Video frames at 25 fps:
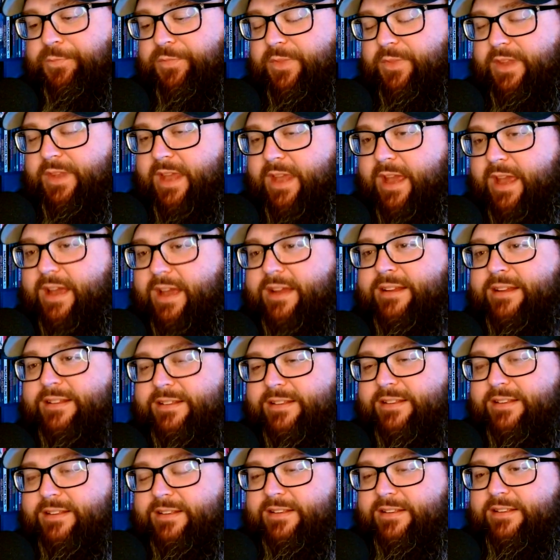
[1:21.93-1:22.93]
Yeah.
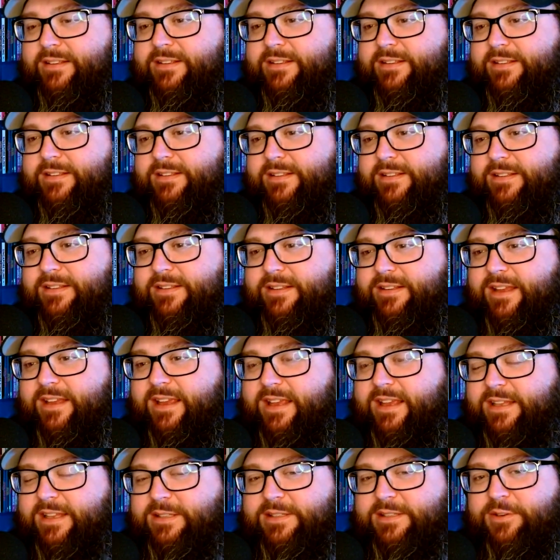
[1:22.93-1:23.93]
It
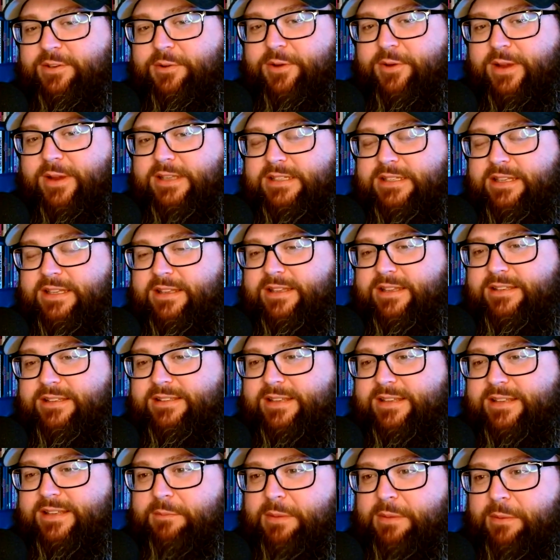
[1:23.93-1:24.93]
gets so crazy
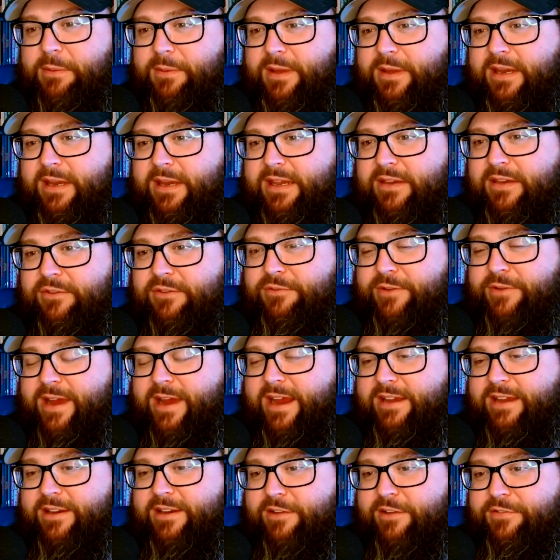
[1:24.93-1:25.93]
that people got to get
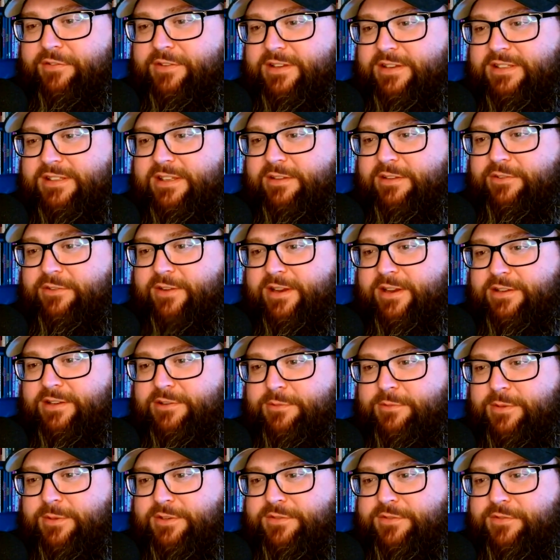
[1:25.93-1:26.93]
dragged off because they drink
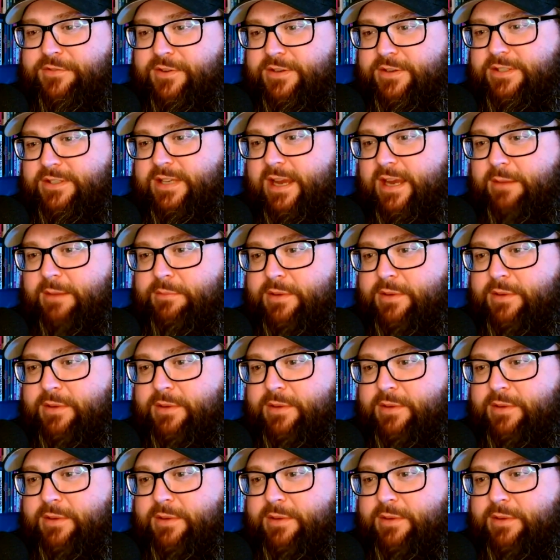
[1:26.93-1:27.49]
too much first night